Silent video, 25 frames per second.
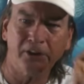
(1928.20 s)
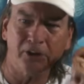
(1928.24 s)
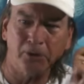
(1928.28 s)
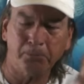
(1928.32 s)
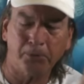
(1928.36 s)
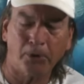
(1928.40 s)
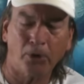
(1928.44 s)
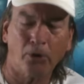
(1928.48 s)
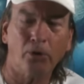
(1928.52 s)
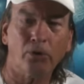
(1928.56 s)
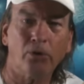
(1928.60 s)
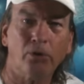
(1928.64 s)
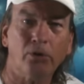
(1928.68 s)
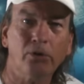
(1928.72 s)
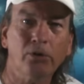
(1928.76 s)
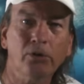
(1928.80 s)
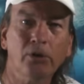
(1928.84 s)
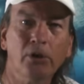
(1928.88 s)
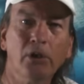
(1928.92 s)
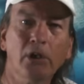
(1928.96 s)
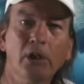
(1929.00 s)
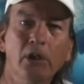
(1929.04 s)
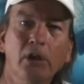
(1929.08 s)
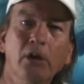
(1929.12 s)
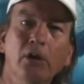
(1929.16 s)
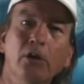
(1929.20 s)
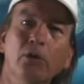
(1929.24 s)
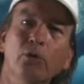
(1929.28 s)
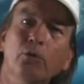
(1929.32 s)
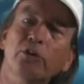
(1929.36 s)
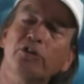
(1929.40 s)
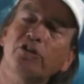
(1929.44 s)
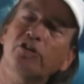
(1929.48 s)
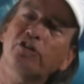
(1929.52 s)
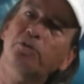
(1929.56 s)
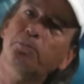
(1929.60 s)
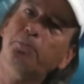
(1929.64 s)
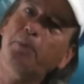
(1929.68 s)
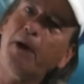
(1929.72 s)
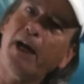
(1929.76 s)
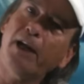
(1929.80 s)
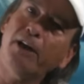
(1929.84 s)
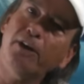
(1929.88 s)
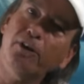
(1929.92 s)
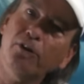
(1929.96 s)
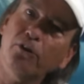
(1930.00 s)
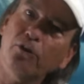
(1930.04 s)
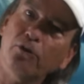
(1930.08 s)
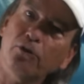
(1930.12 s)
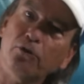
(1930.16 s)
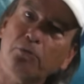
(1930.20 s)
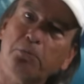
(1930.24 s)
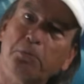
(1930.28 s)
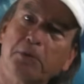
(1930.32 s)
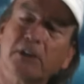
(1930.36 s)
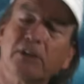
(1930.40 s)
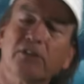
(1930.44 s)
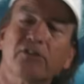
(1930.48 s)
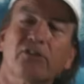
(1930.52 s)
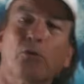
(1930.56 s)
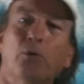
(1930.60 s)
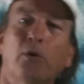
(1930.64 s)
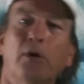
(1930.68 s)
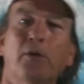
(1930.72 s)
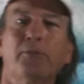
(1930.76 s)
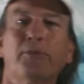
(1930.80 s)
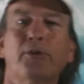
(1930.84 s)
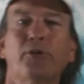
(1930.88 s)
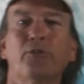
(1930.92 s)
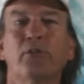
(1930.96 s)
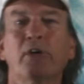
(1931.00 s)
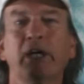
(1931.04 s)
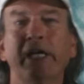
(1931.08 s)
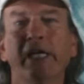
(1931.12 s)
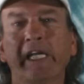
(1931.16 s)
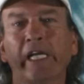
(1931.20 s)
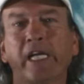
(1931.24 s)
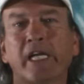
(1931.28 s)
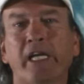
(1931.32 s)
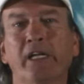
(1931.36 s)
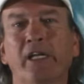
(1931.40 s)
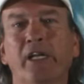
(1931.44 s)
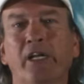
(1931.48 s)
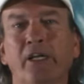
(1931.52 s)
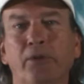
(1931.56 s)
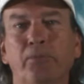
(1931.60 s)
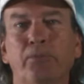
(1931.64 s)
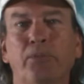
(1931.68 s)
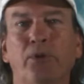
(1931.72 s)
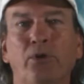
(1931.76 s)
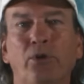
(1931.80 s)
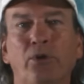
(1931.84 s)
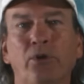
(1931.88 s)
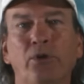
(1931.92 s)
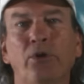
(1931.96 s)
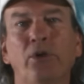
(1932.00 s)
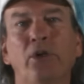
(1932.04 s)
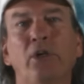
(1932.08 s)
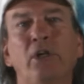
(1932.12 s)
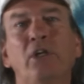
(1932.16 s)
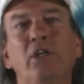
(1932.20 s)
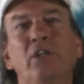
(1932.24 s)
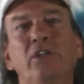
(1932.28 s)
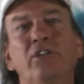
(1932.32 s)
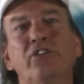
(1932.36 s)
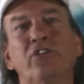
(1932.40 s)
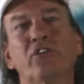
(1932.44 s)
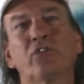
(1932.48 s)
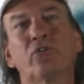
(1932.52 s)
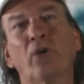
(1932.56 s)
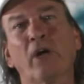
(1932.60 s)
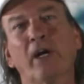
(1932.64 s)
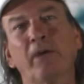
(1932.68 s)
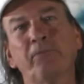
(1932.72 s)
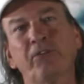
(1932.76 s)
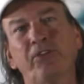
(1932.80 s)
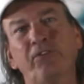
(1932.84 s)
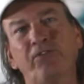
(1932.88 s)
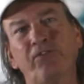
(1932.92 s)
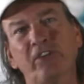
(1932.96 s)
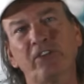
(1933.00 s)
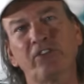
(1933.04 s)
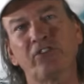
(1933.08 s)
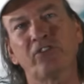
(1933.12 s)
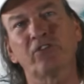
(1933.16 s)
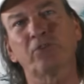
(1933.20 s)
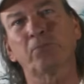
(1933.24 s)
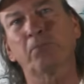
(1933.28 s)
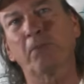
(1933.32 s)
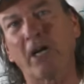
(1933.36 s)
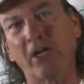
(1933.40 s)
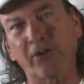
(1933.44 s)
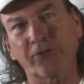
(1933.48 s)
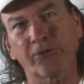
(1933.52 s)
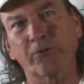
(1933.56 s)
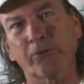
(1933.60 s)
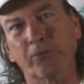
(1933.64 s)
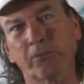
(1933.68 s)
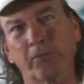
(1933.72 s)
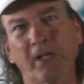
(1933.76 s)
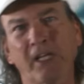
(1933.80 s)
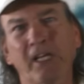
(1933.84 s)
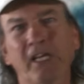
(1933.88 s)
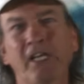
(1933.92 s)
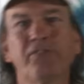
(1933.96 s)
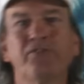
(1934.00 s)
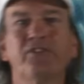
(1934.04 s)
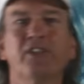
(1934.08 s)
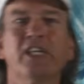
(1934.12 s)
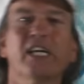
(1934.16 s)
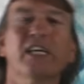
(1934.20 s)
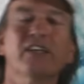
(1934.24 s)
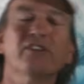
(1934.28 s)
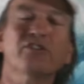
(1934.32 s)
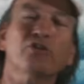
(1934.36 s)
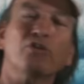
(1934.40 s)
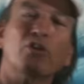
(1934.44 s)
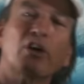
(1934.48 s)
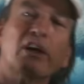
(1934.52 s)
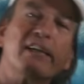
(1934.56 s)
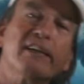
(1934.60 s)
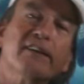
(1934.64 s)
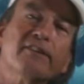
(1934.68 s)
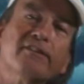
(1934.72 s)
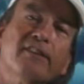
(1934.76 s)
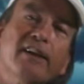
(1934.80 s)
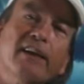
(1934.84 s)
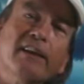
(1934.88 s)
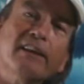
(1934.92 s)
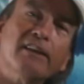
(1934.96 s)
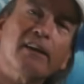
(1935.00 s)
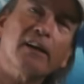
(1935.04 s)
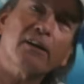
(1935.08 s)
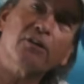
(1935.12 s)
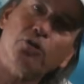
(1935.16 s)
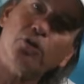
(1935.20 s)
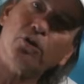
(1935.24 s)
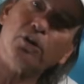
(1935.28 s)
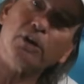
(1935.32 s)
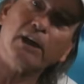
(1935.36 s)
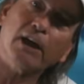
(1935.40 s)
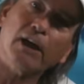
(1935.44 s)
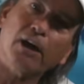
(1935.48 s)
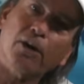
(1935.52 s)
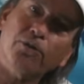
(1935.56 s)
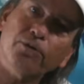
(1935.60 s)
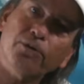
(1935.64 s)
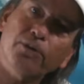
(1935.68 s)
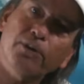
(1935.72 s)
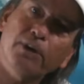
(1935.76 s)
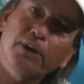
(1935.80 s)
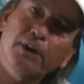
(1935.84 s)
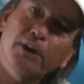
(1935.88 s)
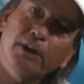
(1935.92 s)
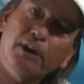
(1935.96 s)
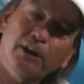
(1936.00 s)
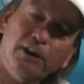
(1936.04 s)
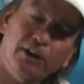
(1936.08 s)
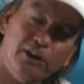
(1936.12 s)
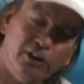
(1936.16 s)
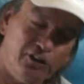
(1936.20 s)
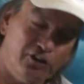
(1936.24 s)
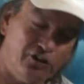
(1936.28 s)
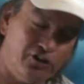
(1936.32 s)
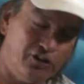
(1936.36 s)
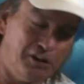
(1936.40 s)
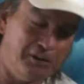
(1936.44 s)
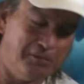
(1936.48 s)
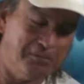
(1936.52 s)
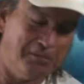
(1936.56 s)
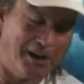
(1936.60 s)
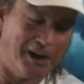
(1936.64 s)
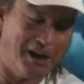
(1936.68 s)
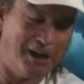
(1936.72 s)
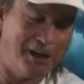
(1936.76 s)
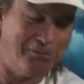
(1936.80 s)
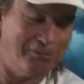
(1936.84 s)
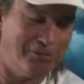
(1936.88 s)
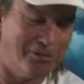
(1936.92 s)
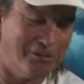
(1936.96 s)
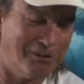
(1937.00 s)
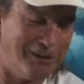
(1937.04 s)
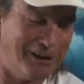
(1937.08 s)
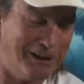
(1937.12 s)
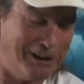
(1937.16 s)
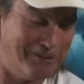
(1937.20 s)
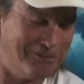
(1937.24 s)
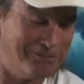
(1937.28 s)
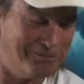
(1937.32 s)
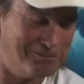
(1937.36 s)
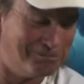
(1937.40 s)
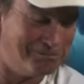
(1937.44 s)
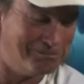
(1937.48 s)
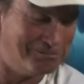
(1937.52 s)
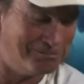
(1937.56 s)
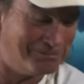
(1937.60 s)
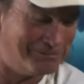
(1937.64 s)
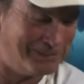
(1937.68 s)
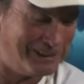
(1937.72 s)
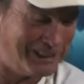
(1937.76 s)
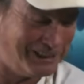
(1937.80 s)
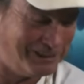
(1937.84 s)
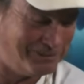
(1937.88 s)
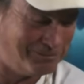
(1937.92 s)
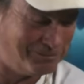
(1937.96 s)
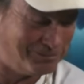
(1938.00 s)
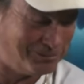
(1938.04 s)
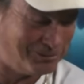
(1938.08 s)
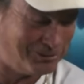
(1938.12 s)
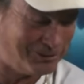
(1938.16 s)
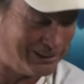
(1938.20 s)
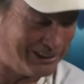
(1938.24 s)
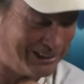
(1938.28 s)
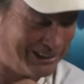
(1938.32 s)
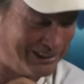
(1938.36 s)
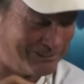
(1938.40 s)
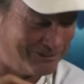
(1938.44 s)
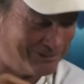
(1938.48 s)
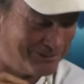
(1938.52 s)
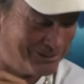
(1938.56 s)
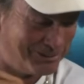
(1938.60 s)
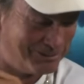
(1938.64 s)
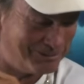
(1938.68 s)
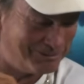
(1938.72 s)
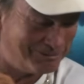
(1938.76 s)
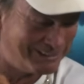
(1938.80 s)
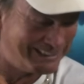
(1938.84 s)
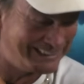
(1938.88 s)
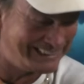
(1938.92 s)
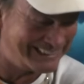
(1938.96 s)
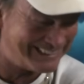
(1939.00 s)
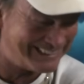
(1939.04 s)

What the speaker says: pole, which is bad news because I want my right hand on the pole to grab the fish's mouth with my left hand so I can take that hook out. You see, my problem